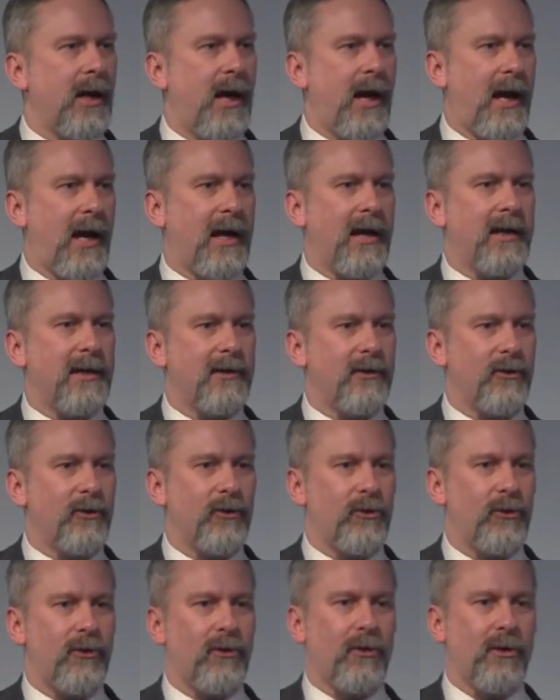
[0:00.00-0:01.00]

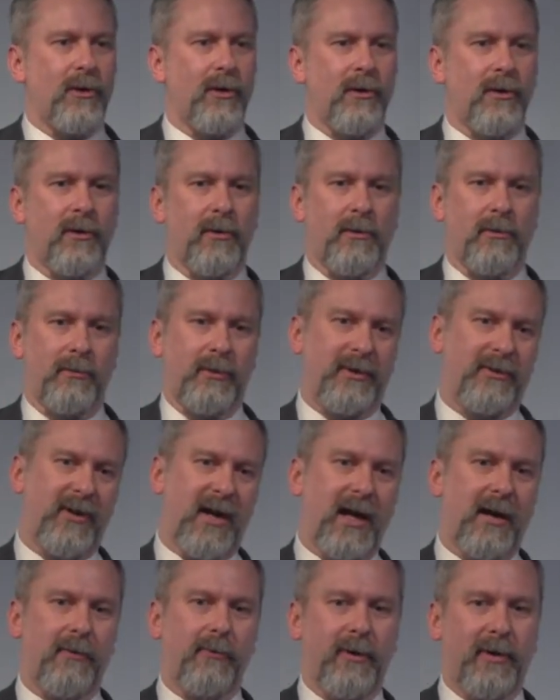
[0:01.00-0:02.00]
and we
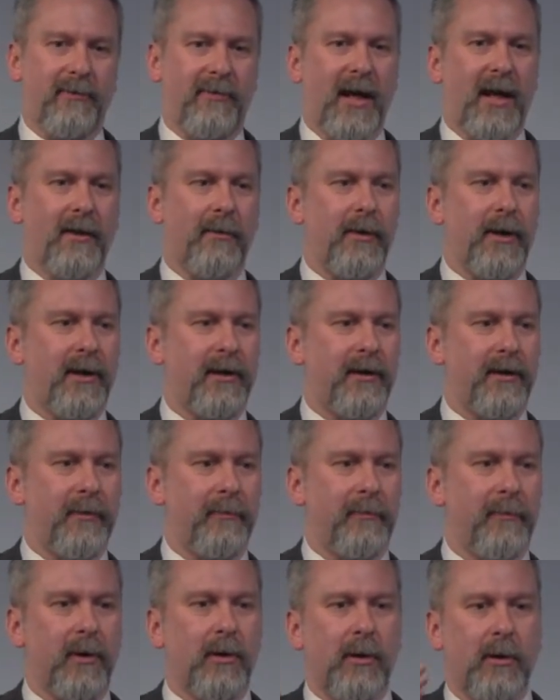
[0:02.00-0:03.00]
evaluated
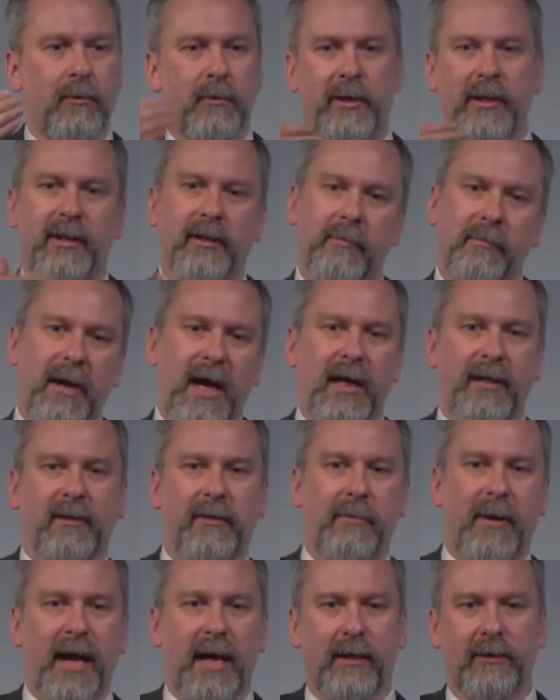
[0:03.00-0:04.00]
them, we did them back
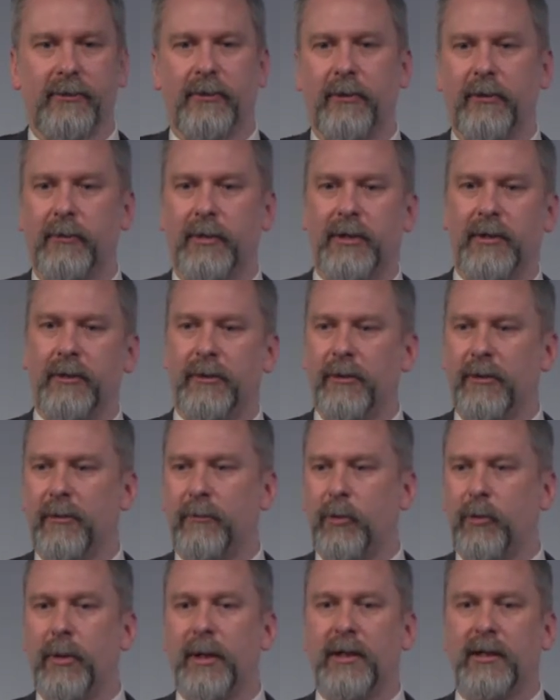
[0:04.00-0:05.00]
to back so that we could do
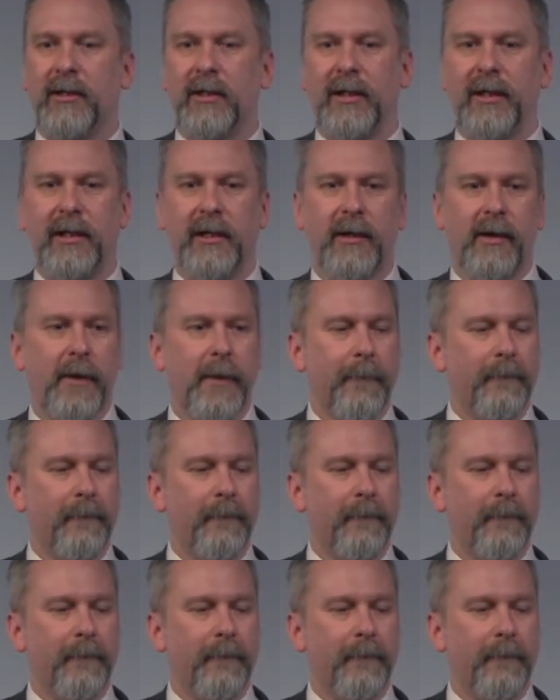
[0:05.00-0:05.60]
them quickly.